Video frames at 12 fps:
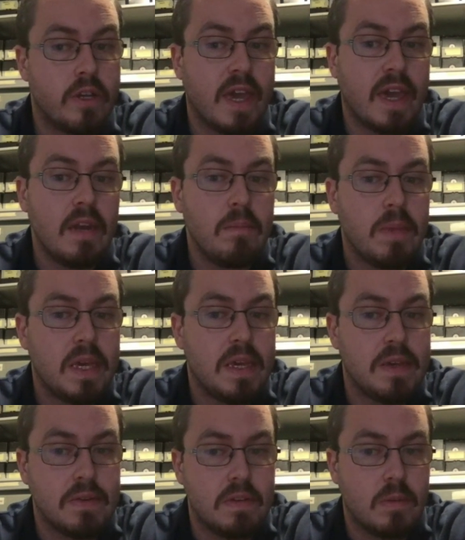Cade
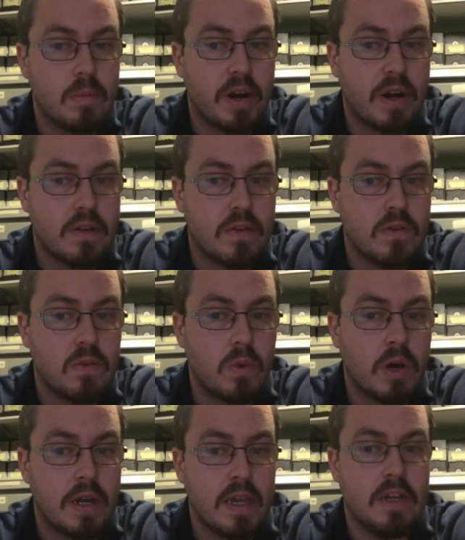Mays to the practice
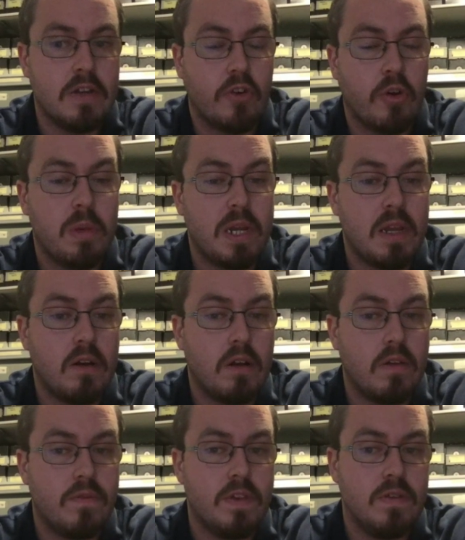squad and terminated
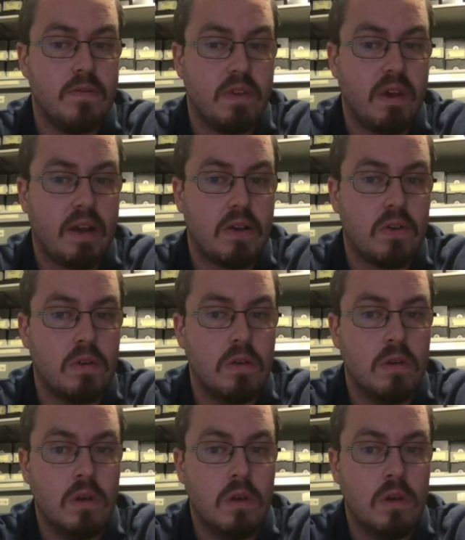offensive tackle